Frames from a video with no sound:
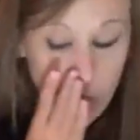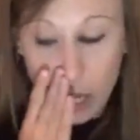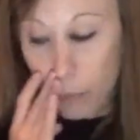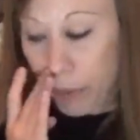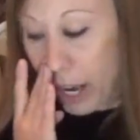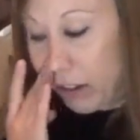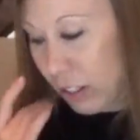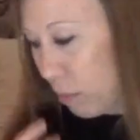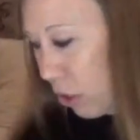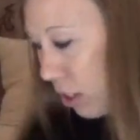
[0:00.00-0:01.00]
nice blouse.
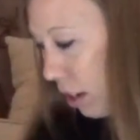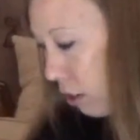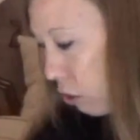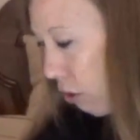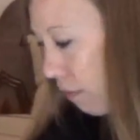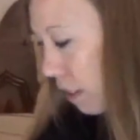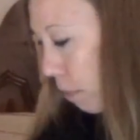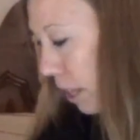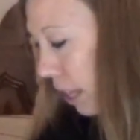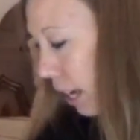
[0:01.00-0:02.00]
I'm just not sure if it's
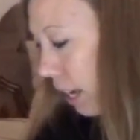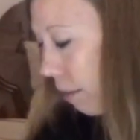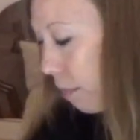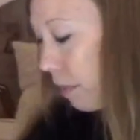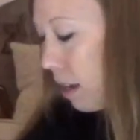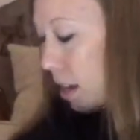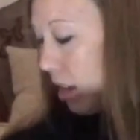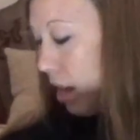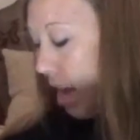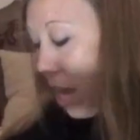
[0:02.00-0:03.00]
my thing.
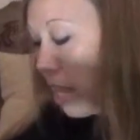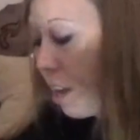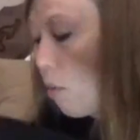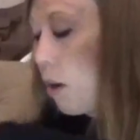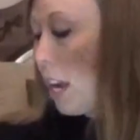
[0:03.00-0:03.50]
And then we